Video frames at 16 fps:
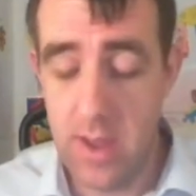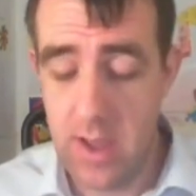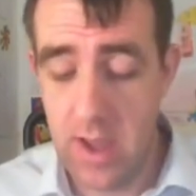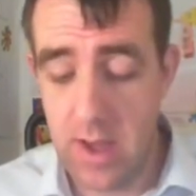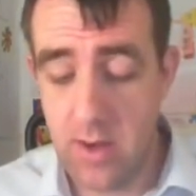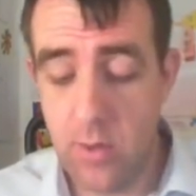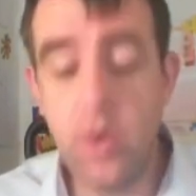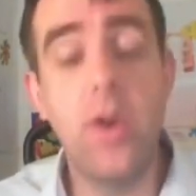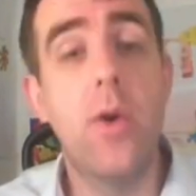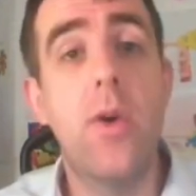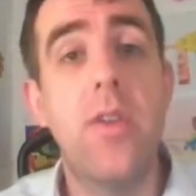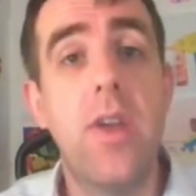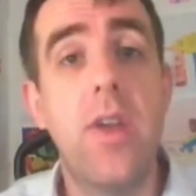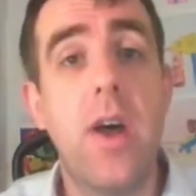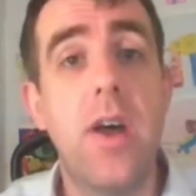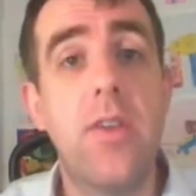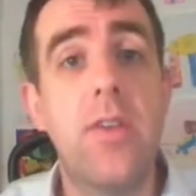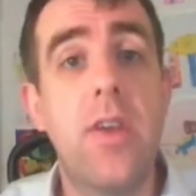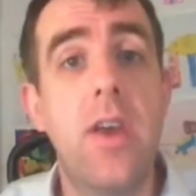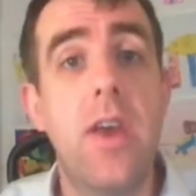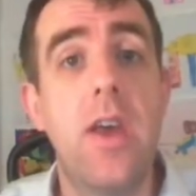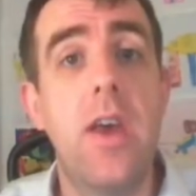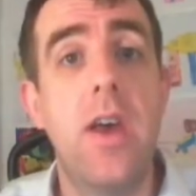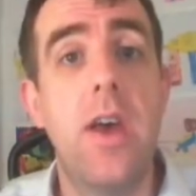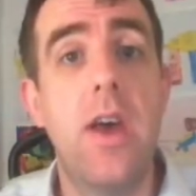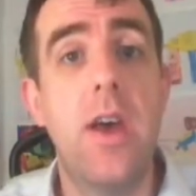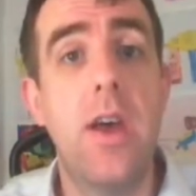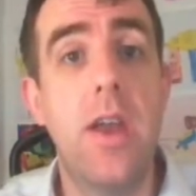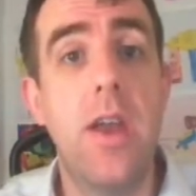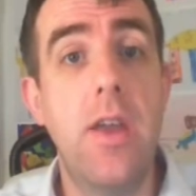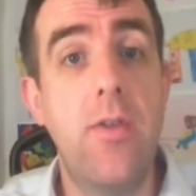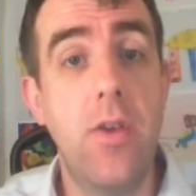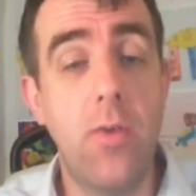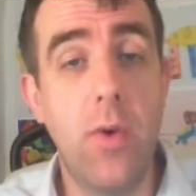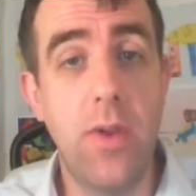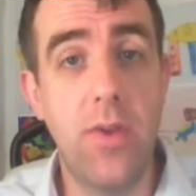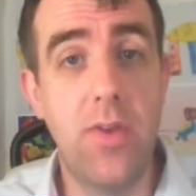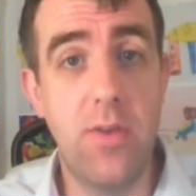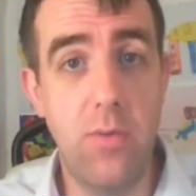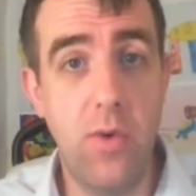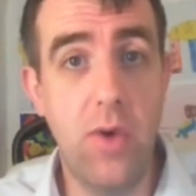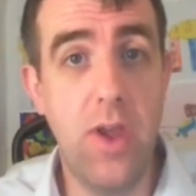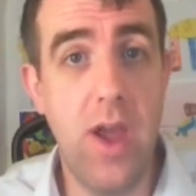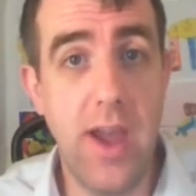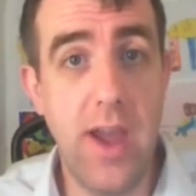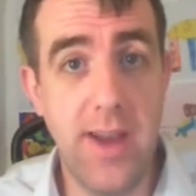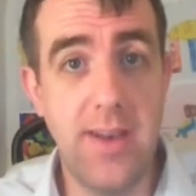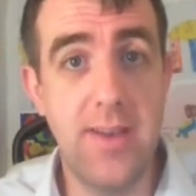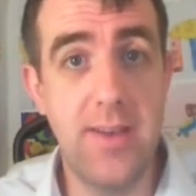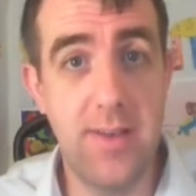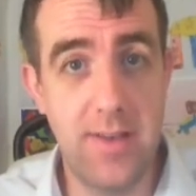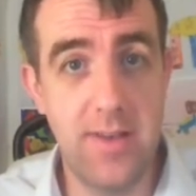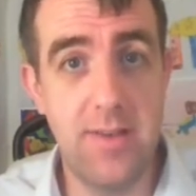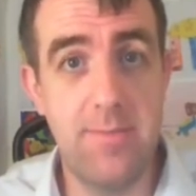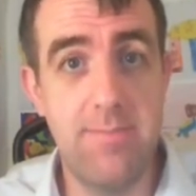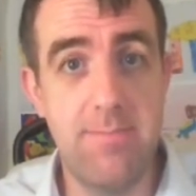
and you can always ask if you want some more guidance.